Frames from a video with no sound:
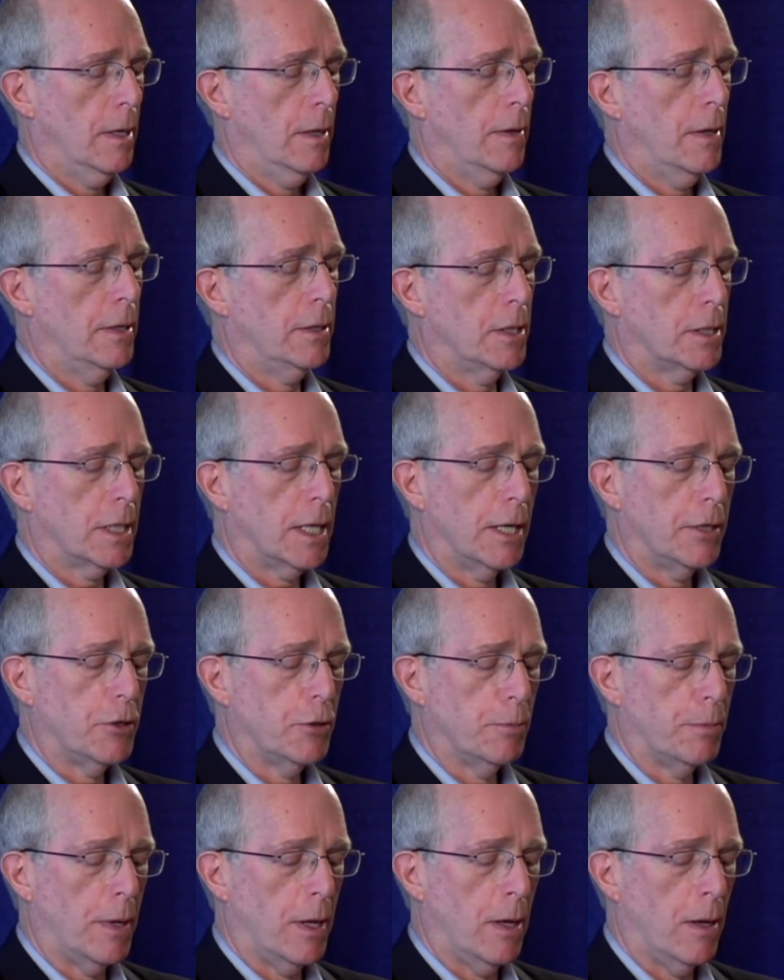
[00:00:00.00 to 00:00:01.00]
And then just
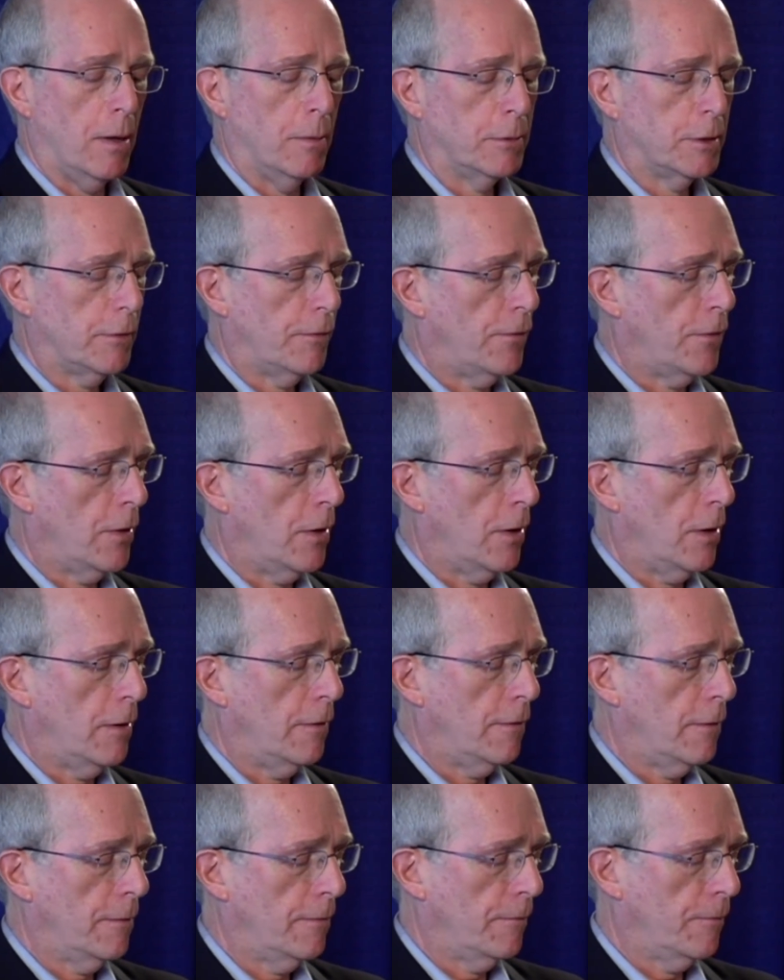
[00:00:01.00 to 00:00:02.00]
let your palms
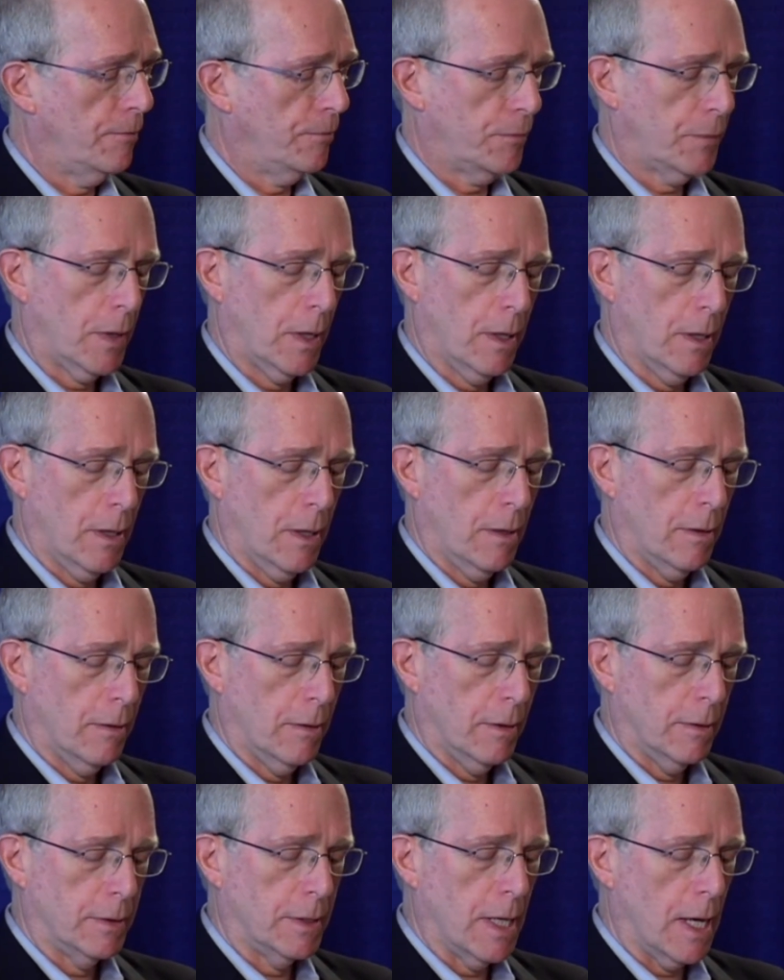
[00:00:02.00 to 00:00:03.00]
fall
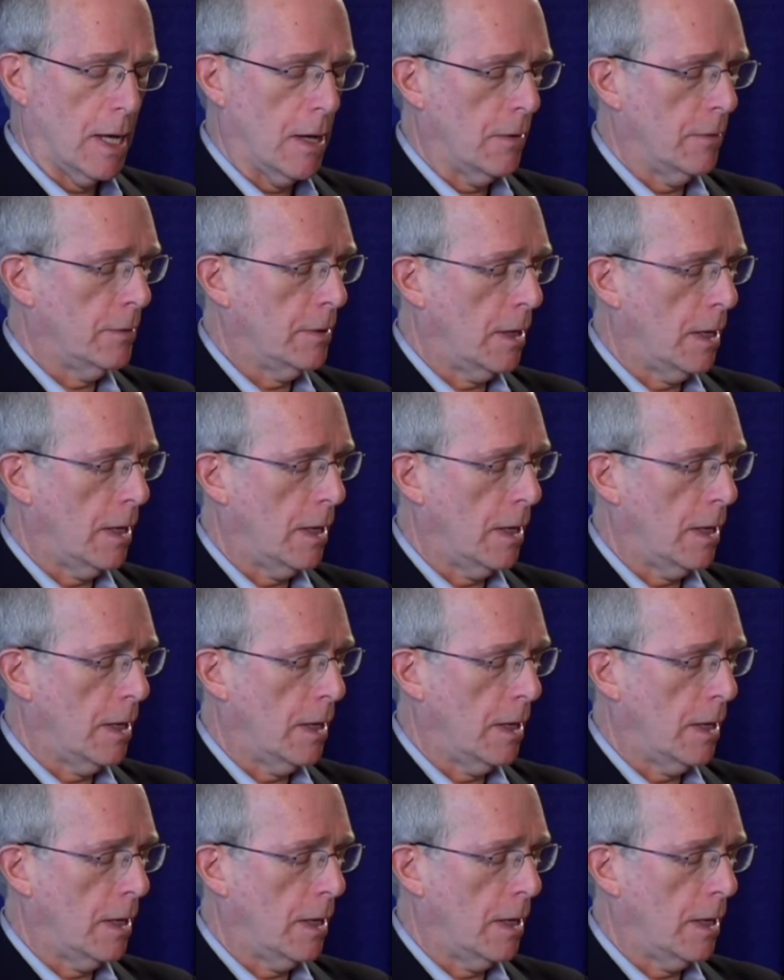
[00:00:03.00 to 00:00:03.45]
down